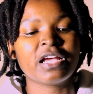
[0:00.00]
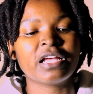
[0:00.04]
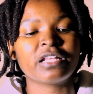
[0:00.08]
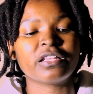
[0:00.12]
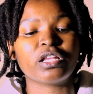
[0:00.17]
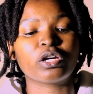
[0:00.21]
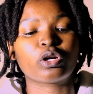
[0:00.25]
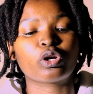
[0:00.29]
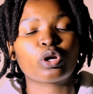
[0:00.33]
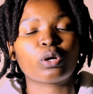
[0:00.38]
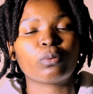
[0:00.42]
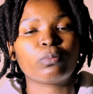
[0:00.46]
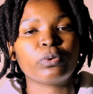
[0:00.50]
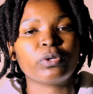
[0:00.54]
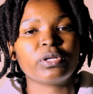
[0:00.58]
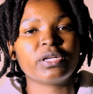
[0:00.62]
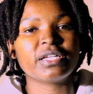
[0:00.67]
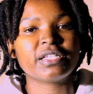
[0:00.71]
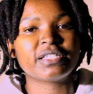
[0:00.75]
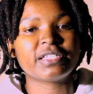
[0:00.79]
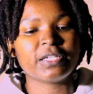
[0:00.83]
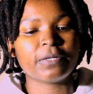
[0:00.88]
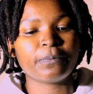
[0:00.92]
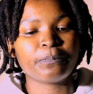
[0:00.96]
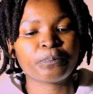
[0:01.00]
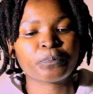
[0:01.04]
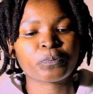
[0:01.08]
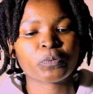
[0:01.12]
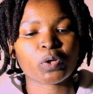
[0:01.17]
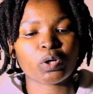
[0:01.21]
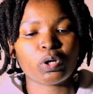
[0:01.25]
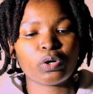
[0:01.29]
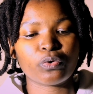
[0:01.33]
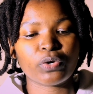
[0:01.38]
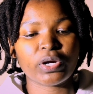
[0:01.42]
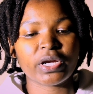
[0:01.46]
The community,
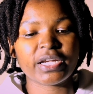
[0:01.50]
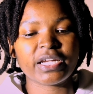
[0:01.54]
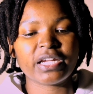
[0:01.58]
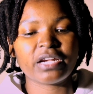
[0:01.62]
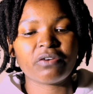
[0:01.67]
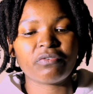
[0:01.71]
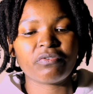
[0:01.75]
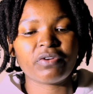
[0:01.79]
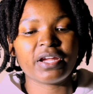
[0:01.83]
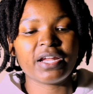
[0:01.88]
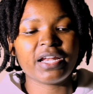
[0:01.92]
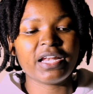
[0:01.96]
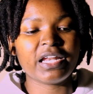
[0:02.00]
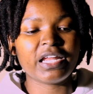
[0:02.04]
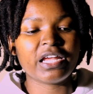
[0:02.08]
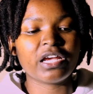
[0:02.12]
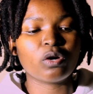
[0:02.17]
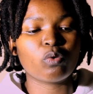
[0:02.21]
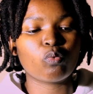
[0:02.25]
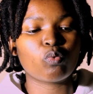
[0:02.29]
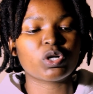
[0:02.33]
already reeling,